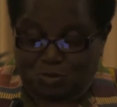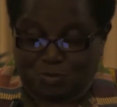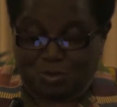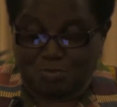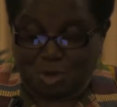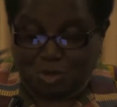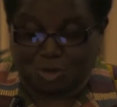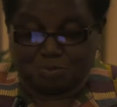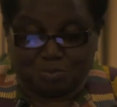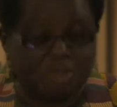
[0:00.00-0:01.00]
be
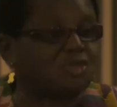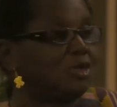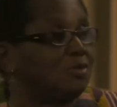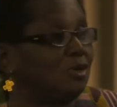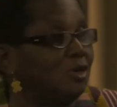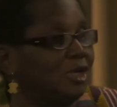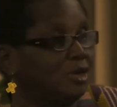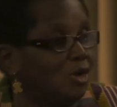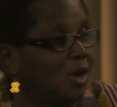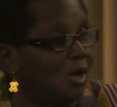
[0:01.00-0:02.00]
most miserable in
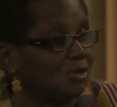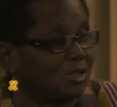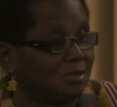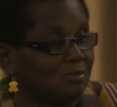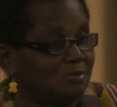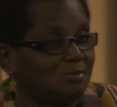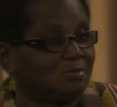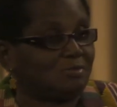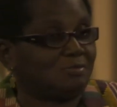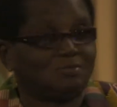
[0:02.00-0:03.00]
your house.
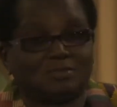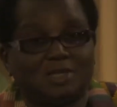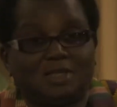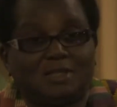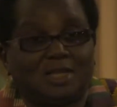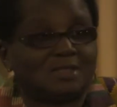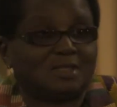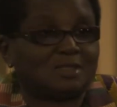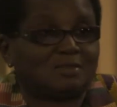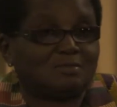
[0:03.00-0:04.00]
And that
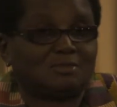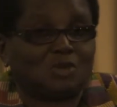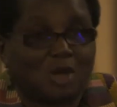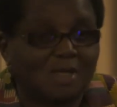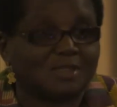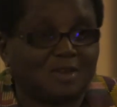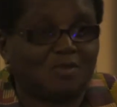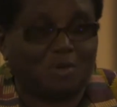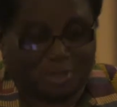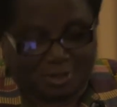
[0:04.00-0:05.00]
is, you can't
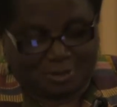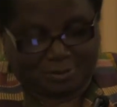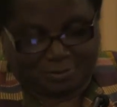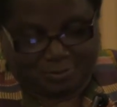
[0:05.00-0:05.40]
avoid it.